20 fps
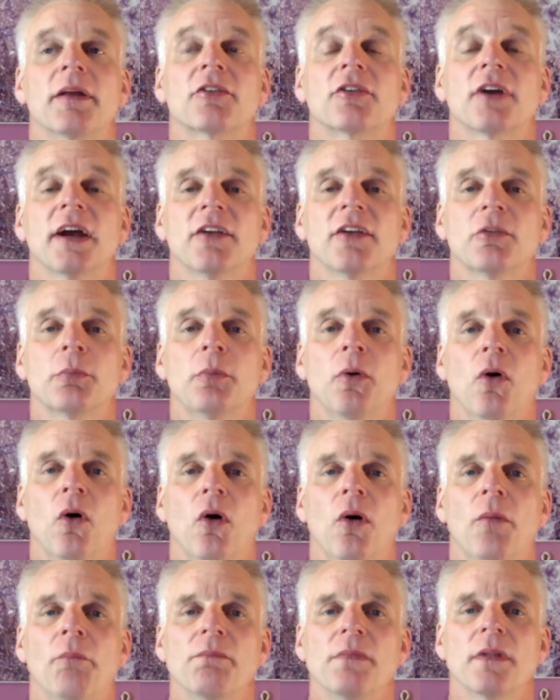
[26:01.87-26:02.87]

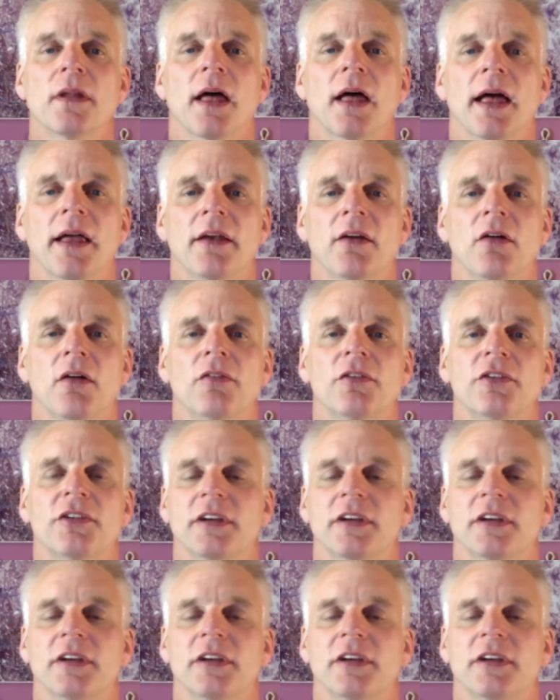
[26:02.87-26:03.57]
transport, and obviously